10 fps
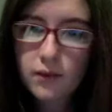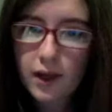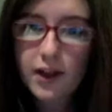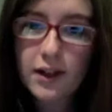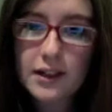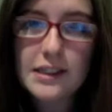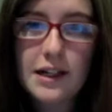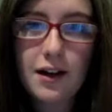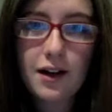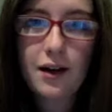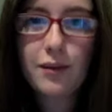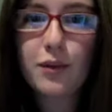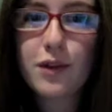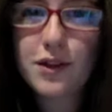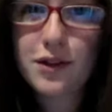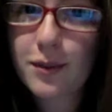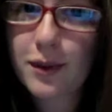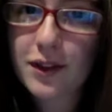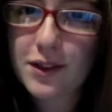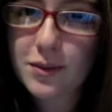Hey guys, I'm really sorry about
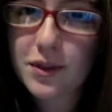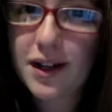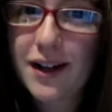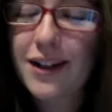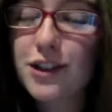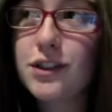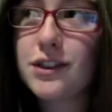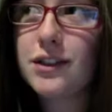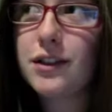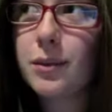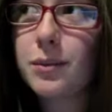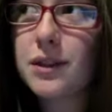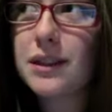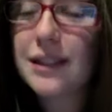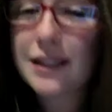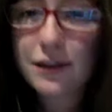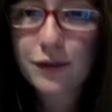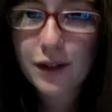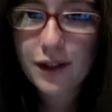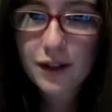last week. I actually did completely
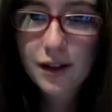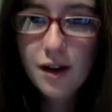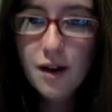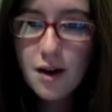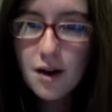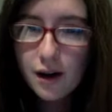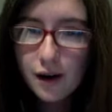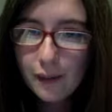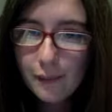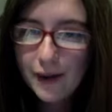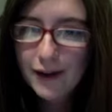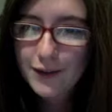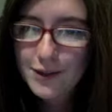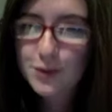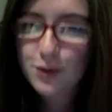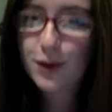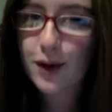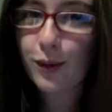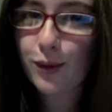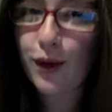forget. Um, Alex, I'm sorry. I
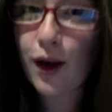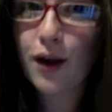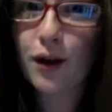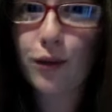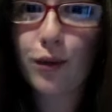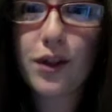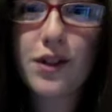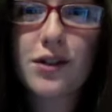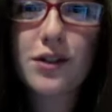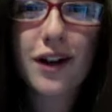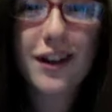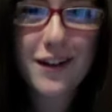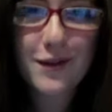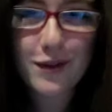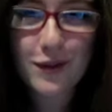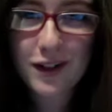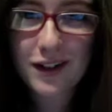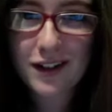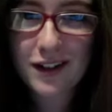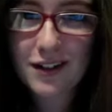will really try never to forget
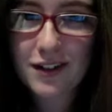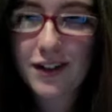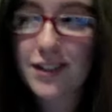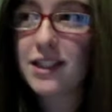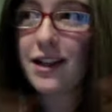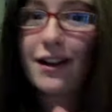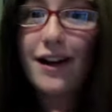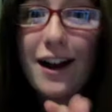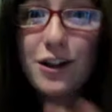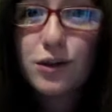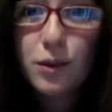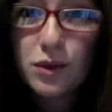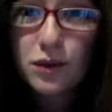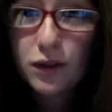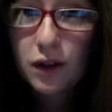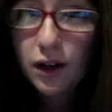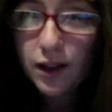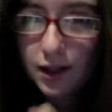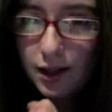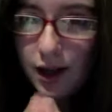again. Like today, I actually almost forgot, and
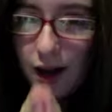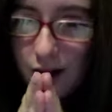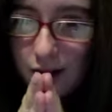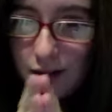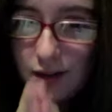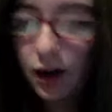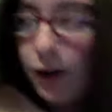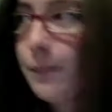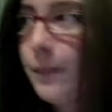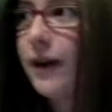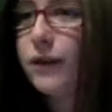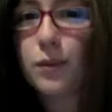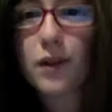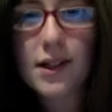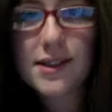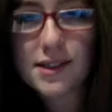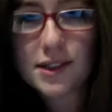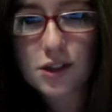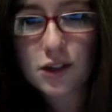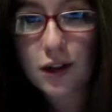then I got back from class at
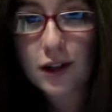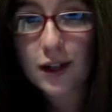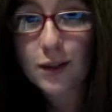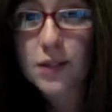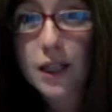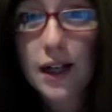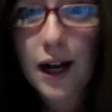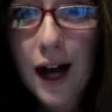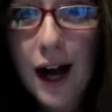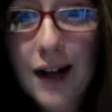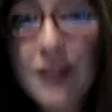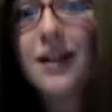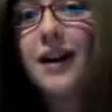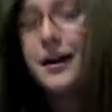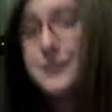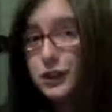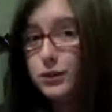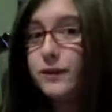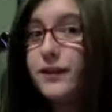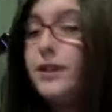6 o'clock and I was like, ah, I have to do my
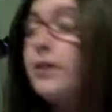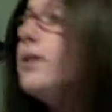video.